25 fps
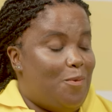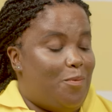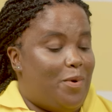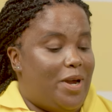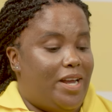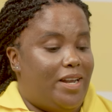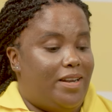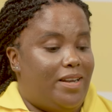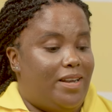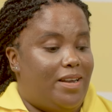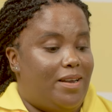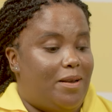
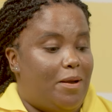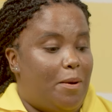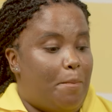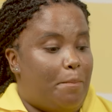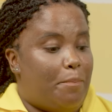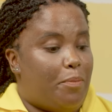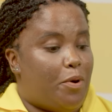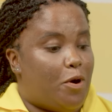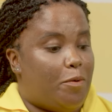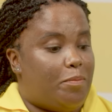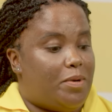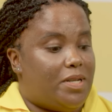when
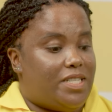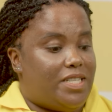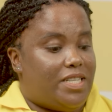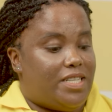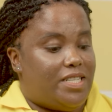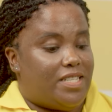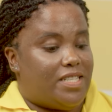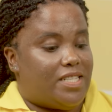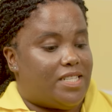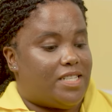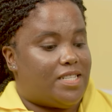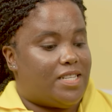
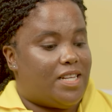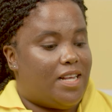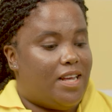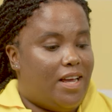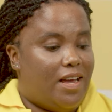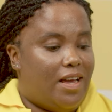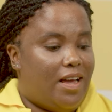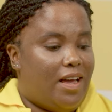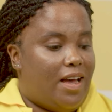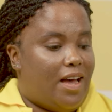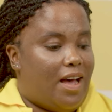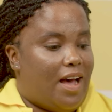properties
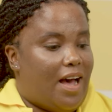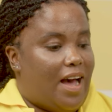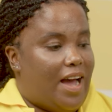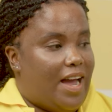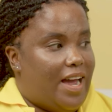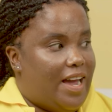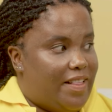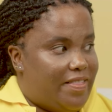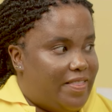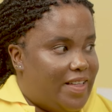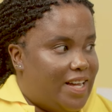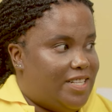
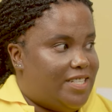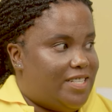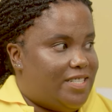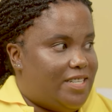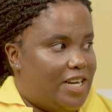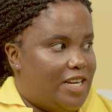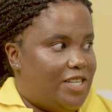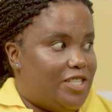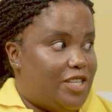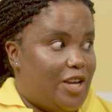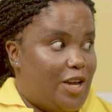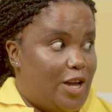are at that
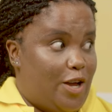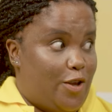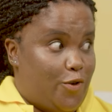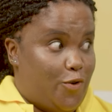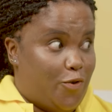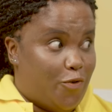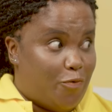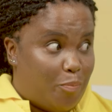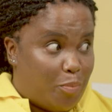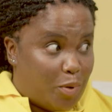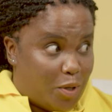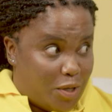stage and
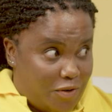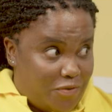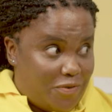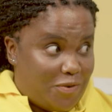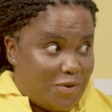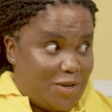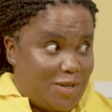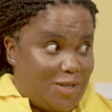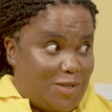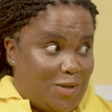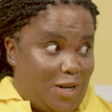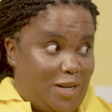you've bought it
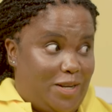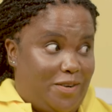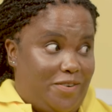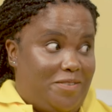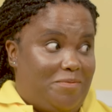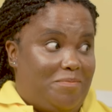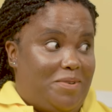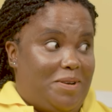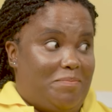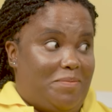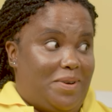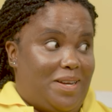for a dollar,
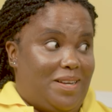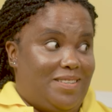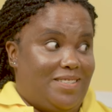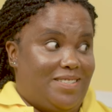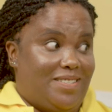remember?